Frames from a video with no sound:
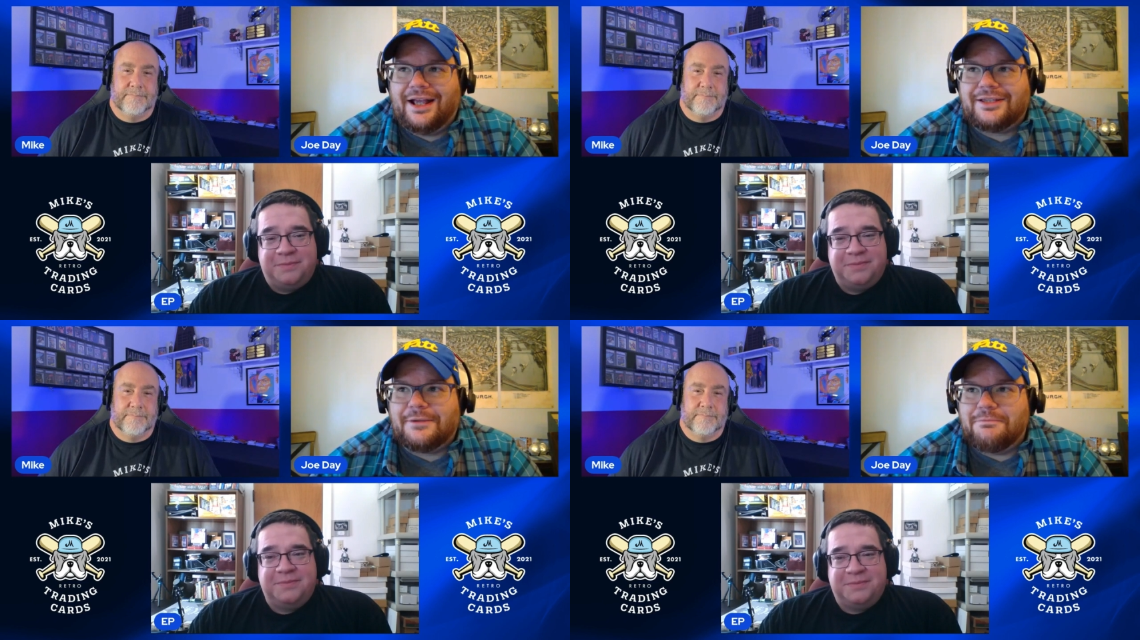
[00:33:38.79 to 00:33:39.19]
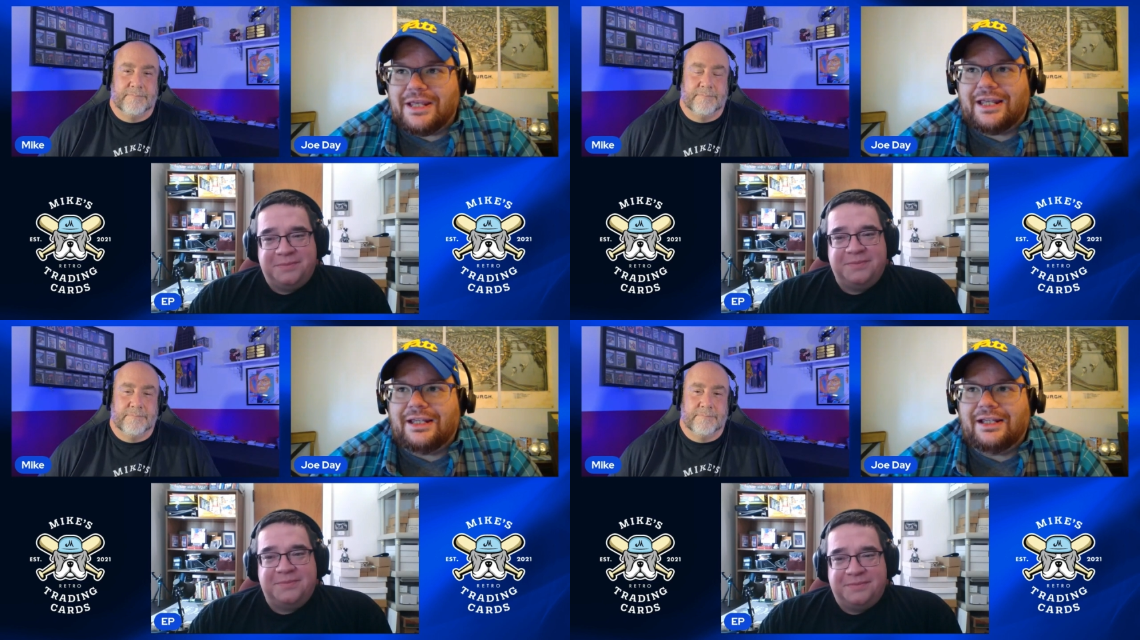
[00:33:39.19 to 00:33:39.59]
Speaker 1: to
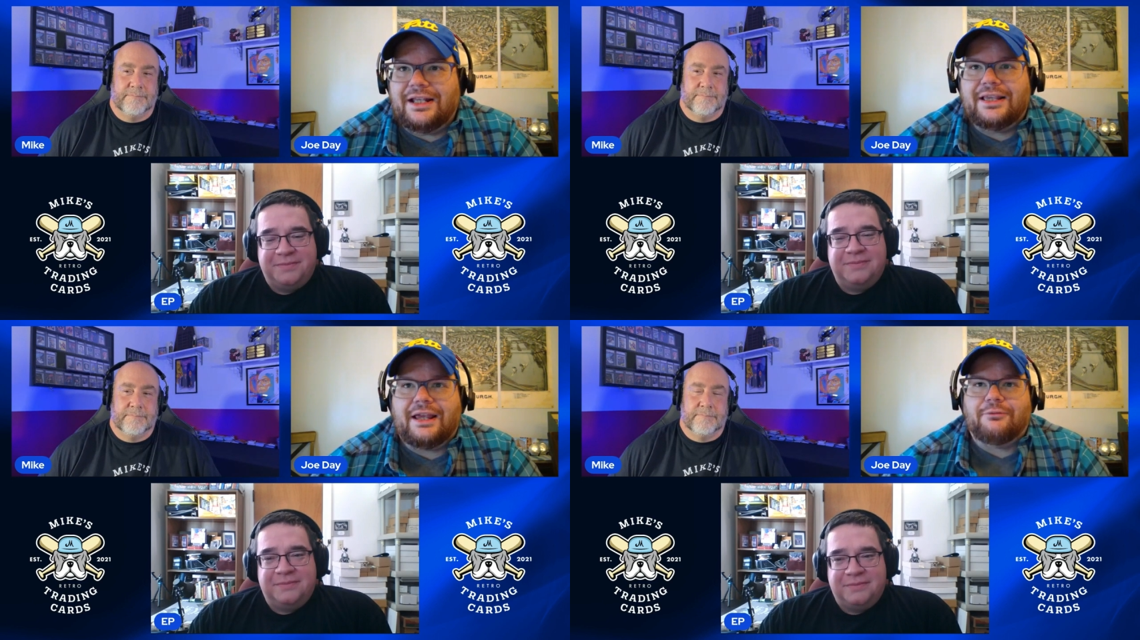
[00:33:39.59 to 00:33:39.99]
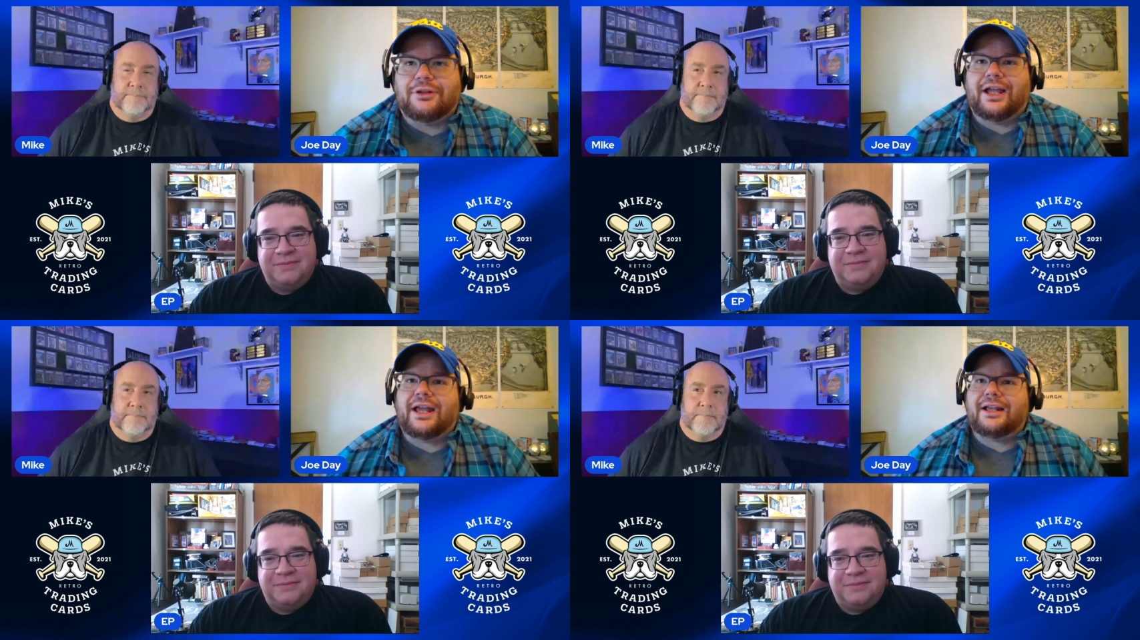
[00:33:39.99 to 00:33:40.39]
me, they were
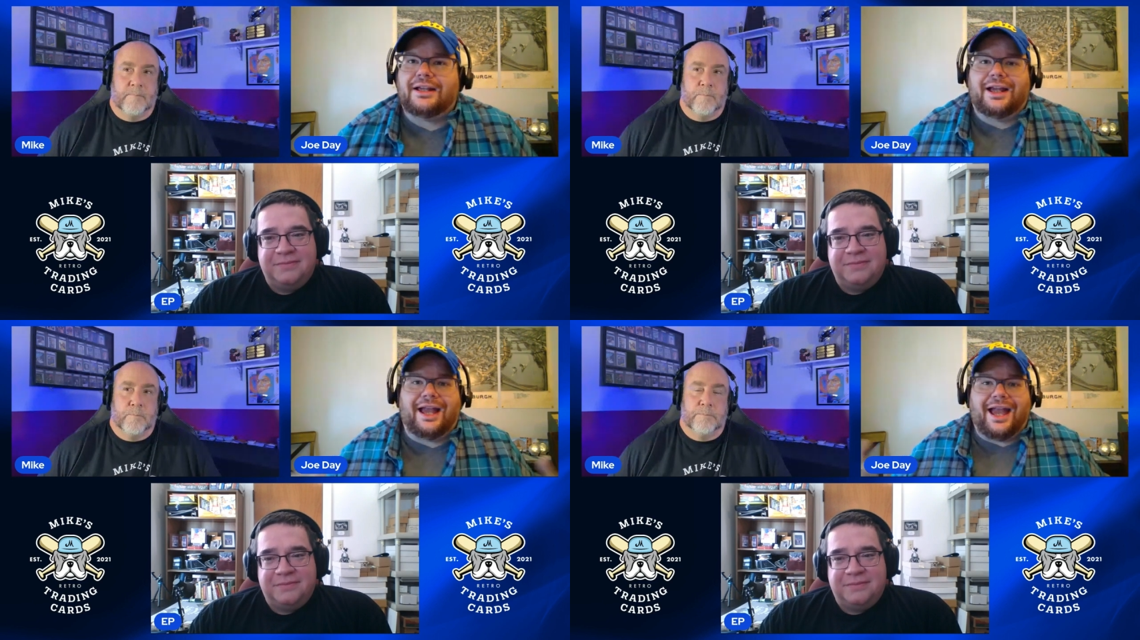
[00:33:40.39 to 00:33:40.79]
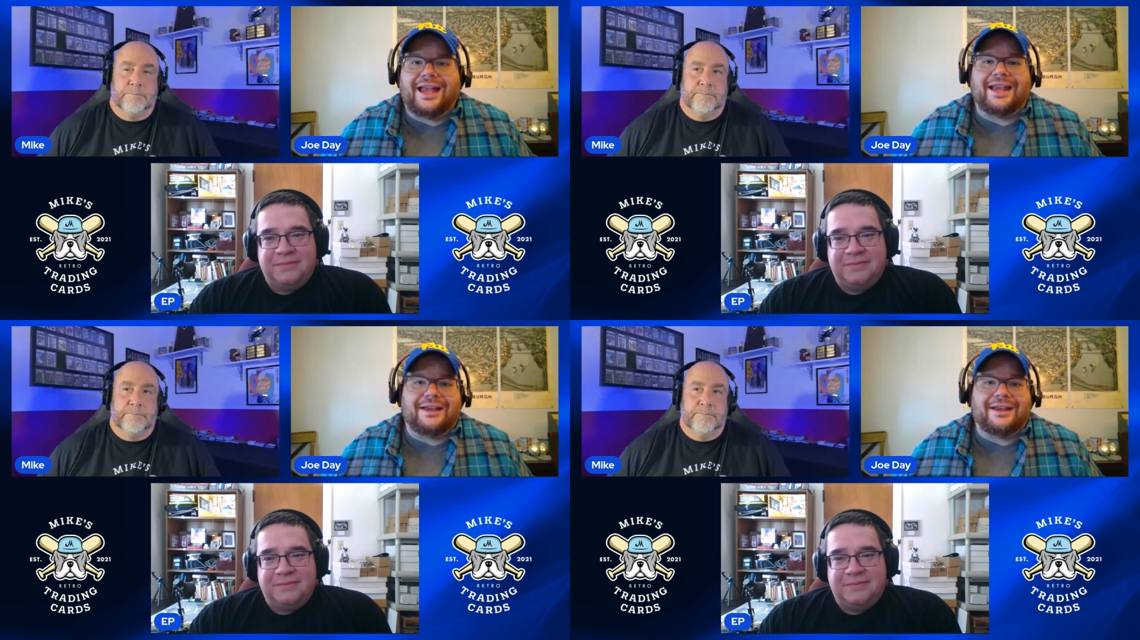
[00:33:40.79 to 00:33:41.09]
like, hey,